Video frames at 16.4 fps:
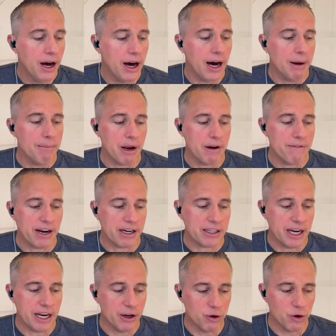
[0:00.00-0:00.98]
Uh, matter of fact,
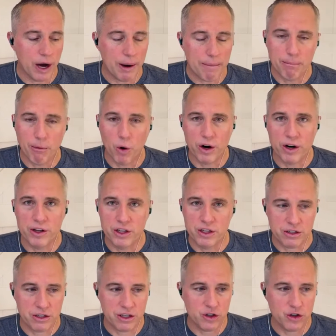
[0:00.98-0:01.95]
I grew up more on
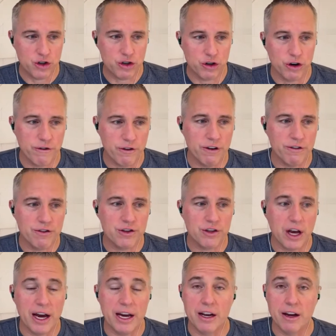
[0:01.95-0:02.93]
this conservative
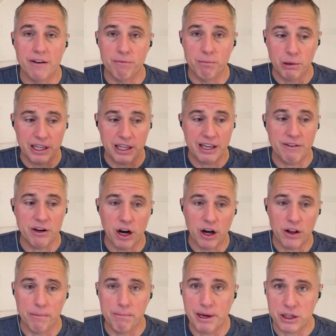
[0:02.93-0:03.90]
side of believing
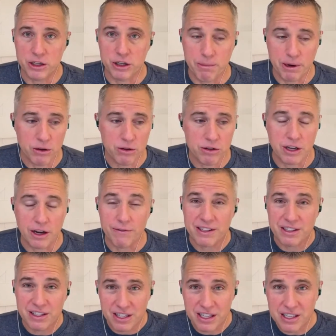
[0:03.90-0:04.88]
all the Ben Shapiro stuff.
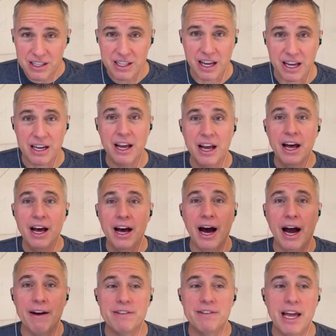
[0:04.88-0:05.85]
And since then,
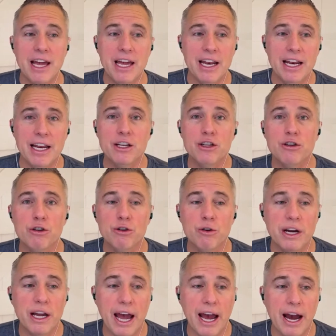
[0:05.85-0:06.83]
I've taken into
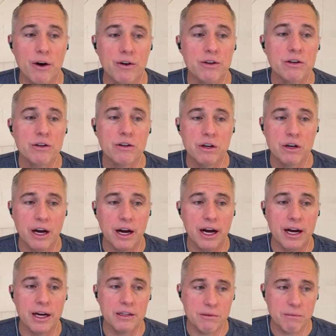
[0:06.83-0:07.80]
account
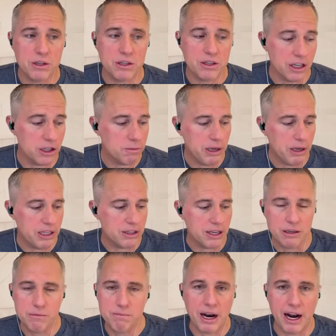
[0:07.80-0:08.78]
uh, some of the things Pete
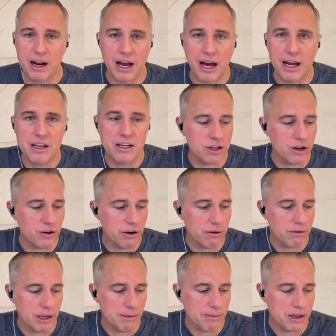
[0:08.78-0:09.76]
says, but I, I, disagree
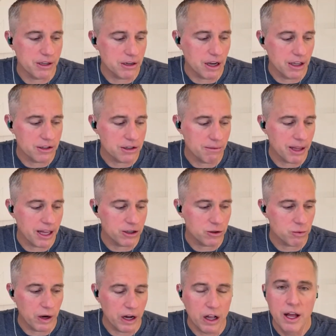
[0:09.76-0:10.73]
with him on, on some of that as
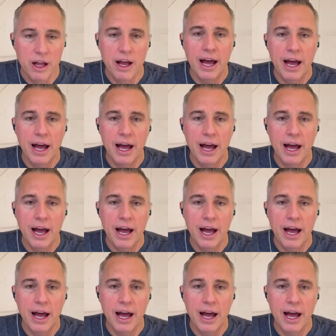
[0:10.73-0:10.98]
well.